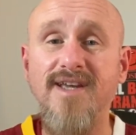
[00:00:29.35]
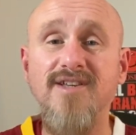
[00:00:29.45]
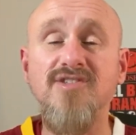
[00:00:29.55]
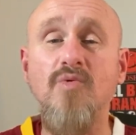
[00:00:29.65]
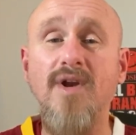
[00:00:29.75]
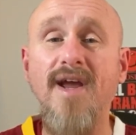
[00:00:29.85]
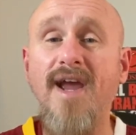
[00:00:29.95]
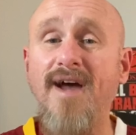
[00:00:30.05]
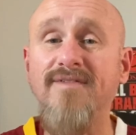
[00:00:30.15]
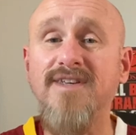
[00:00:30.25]
So what I
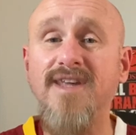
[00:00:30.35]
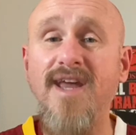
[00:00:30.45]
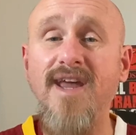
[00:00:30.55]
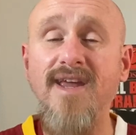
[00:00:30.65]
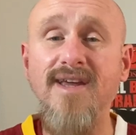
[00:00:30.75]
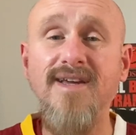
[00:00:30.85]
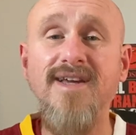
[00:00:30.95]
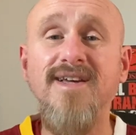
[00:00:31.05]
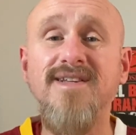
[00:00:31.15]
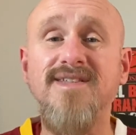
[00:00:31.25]
have today
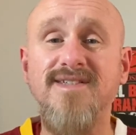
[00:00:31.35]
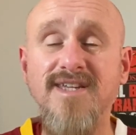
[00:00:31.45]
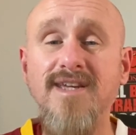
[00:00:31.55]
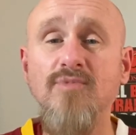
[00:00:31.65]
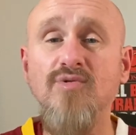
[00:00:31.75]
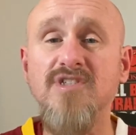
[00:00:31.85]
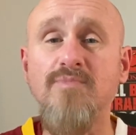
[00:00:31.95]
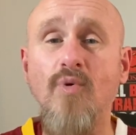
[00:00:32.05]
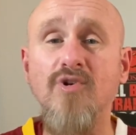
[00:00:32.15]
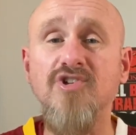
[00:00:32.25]
is a Temu
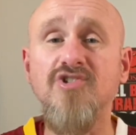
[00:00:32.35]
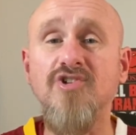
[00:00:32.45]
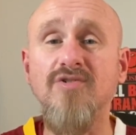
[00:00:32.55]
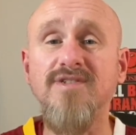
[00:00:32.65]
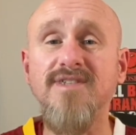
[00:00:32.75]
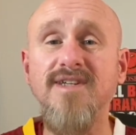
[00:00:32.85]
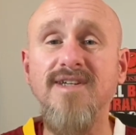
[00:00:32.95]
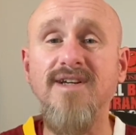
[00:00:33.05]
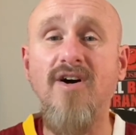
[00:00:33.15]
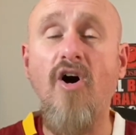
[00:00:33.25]
sports
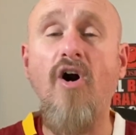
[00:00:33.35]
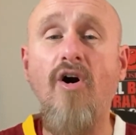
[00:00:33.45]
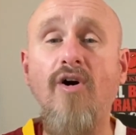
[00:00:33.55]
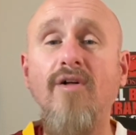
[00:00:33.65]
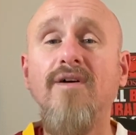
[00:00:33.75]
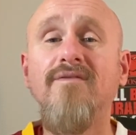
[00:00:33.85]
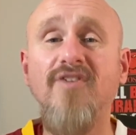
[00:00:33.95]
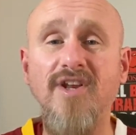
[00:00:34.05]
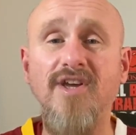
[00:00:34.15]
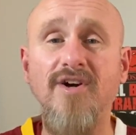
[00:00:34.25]
jersey haul
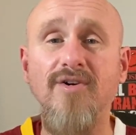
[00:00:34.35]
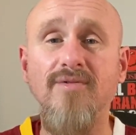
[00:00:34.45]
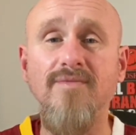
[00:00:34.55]
video,